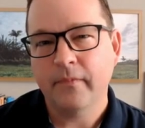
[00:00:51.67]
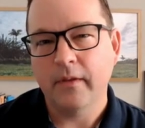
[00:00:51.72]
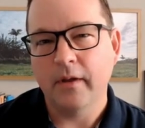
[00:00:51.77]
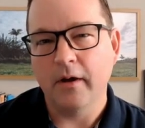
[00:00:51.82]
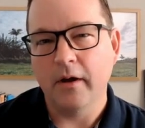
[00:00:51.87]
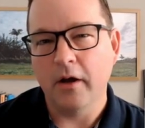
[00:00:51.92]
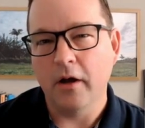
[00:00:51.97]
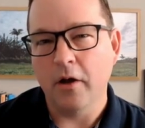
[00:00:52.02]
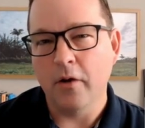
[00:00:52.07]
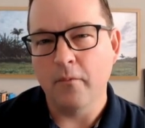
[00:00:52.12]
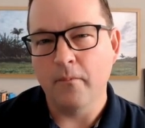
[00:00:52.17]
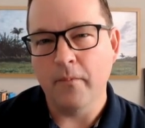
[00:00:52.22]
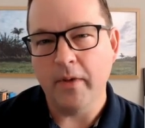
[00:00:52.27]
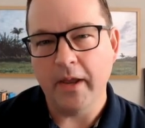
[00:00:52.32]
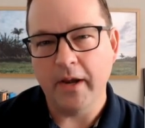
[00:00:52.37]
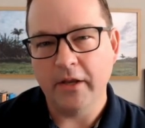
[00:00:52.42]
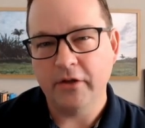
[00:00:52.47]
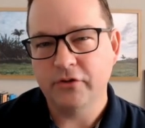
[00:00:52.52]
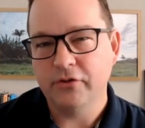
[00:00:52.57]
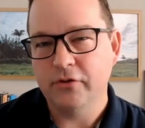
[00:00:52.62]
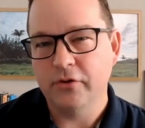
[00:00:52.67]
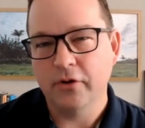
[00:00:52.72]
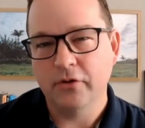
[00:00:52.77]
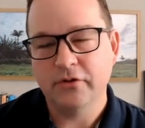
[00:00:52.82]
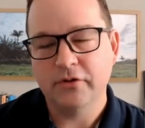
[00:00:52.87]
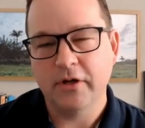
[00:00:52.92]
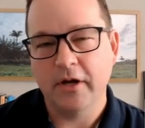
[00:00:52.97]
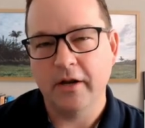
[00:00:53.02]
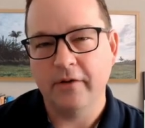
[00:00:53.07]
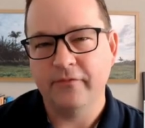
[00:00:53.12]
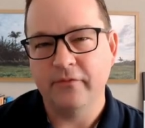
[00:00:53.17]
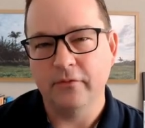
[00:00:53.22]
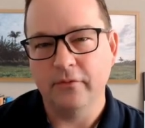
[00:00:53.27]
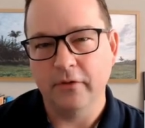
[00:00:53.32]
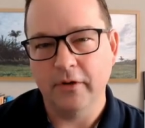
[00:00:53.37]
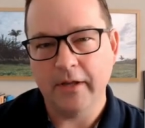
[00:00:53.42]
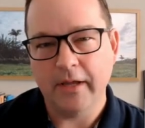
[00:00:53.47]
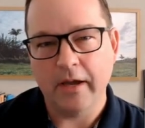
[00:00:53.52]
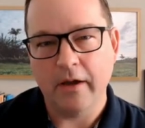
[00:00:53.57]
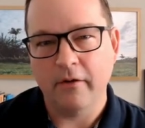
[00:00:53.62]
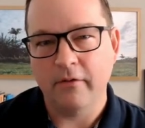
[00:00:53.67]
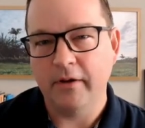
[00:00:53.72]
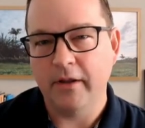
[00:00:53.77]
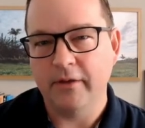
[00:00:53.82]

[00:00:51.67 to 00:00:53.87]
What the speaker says: And as you know, John, if you look out